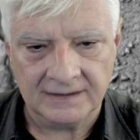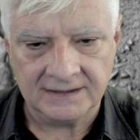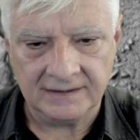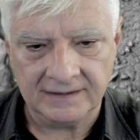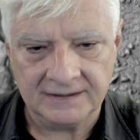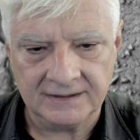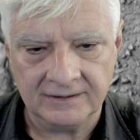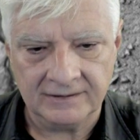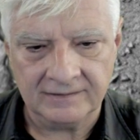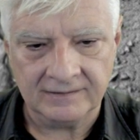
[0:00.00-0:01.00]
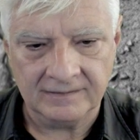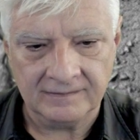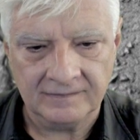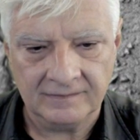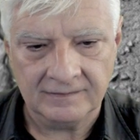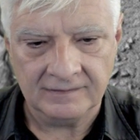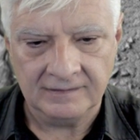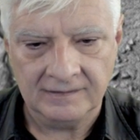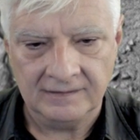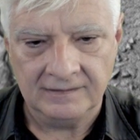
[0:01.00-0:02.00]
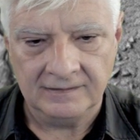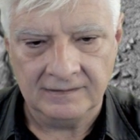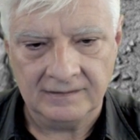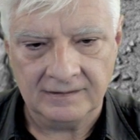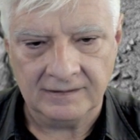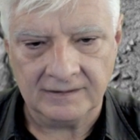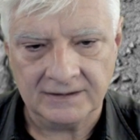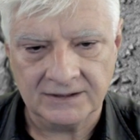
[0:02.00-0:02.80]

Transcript: This sticks out like